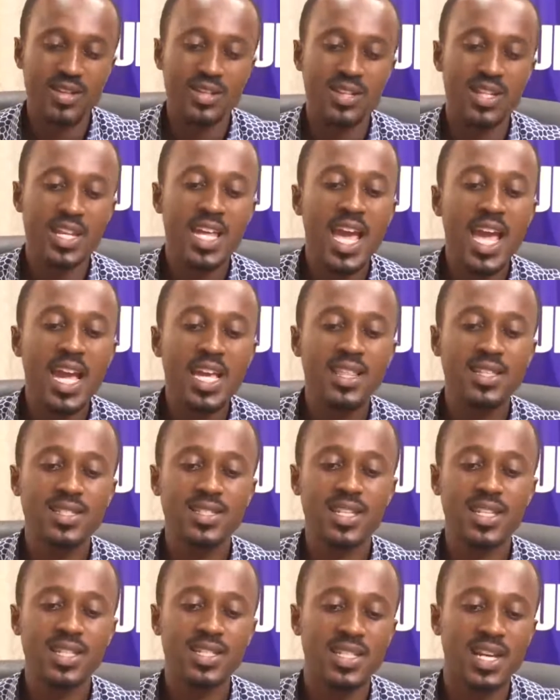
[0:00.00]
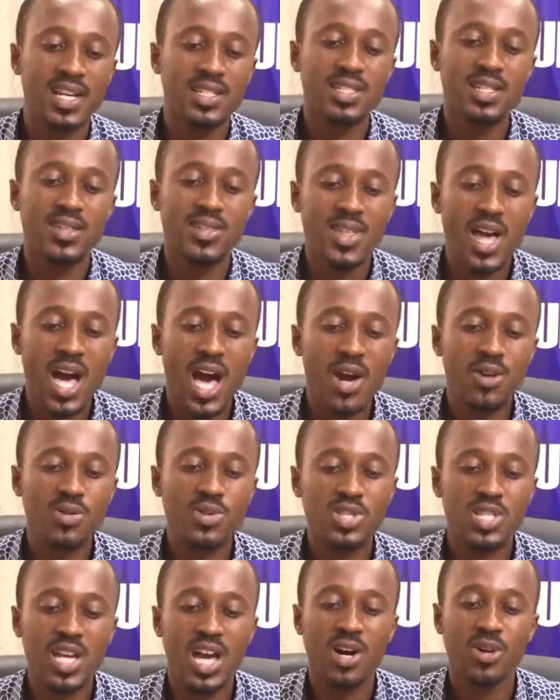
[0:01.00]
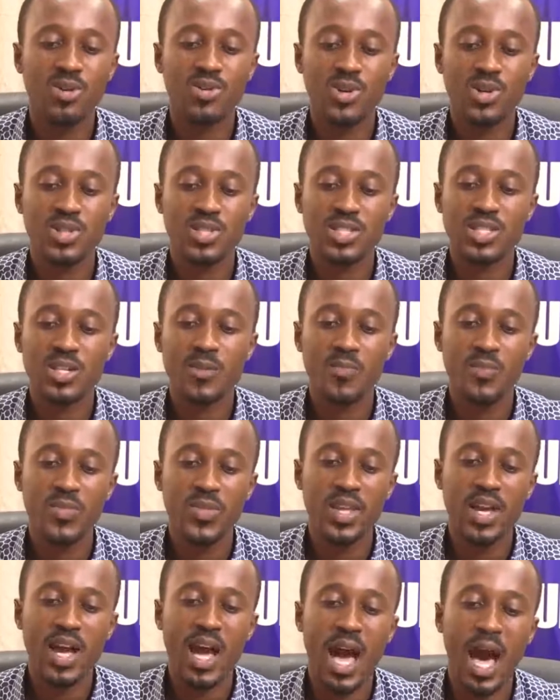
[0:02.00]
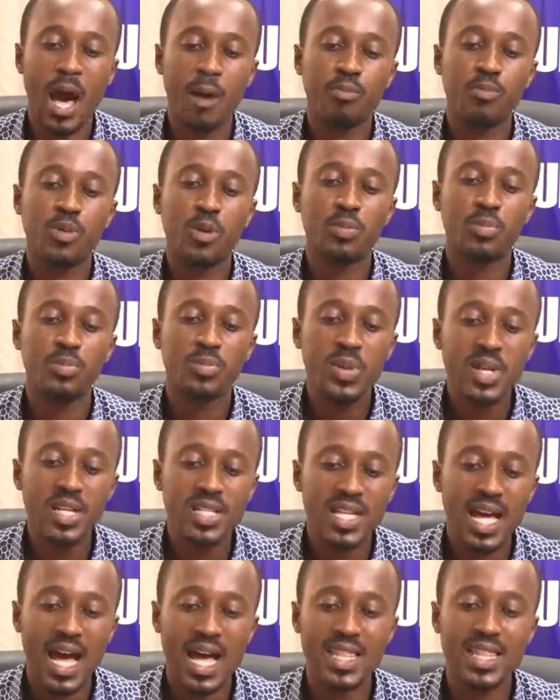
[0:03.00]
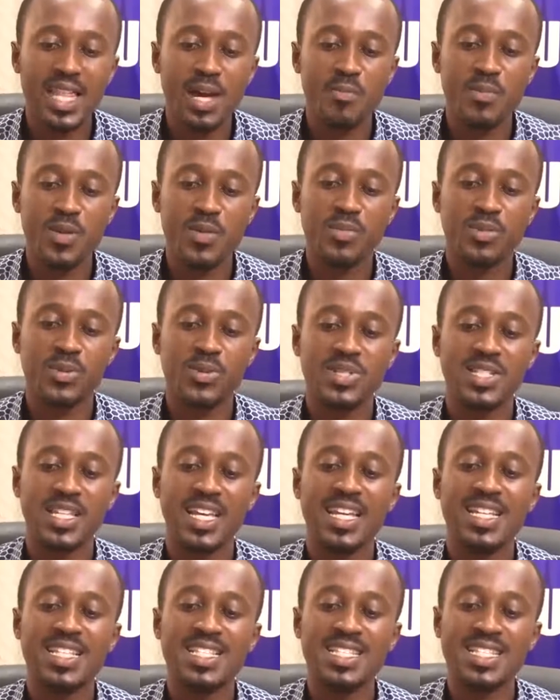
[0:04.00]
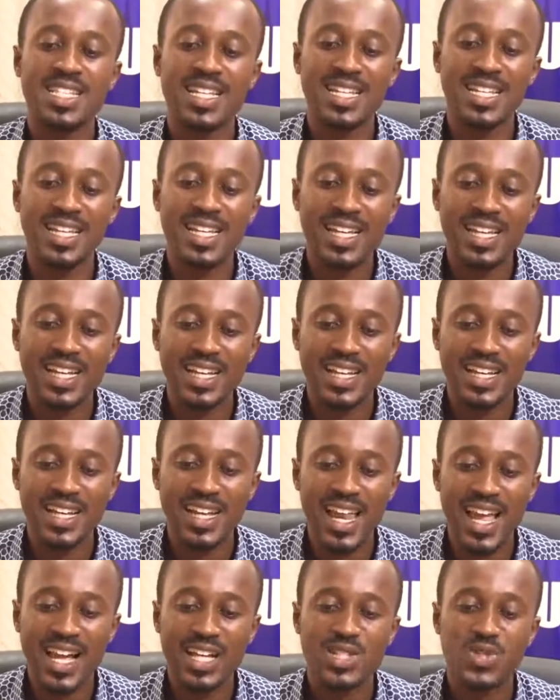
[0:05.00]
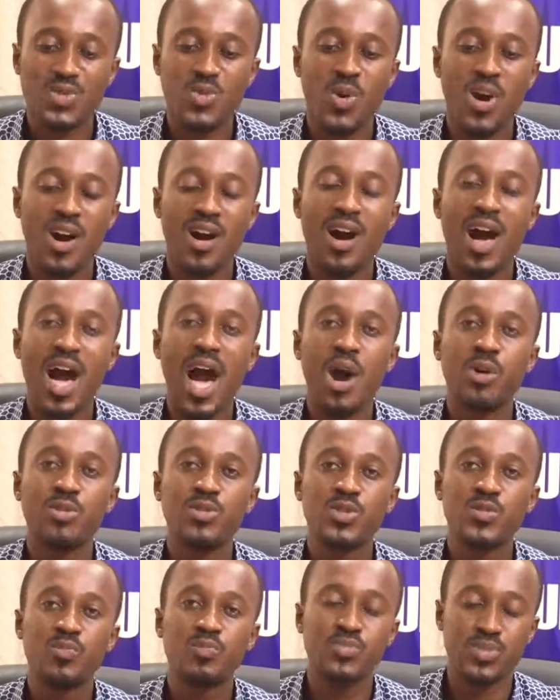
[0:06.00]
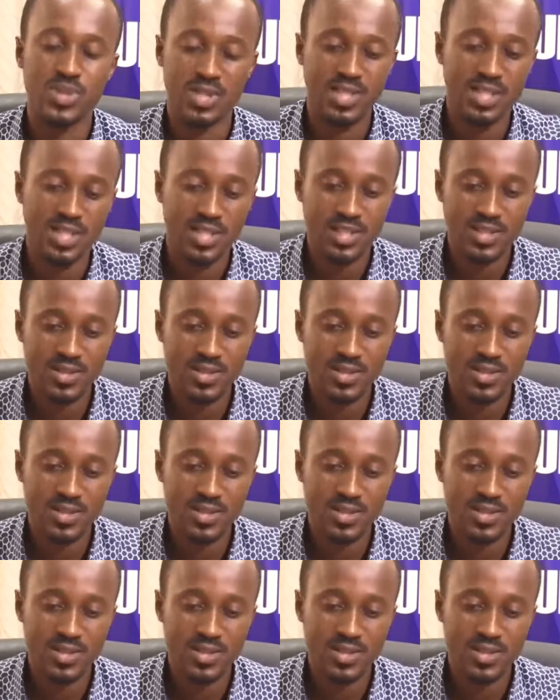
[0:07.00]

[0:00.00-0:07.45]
The 8th says that thou shalt not appropriate other people's intellectual output.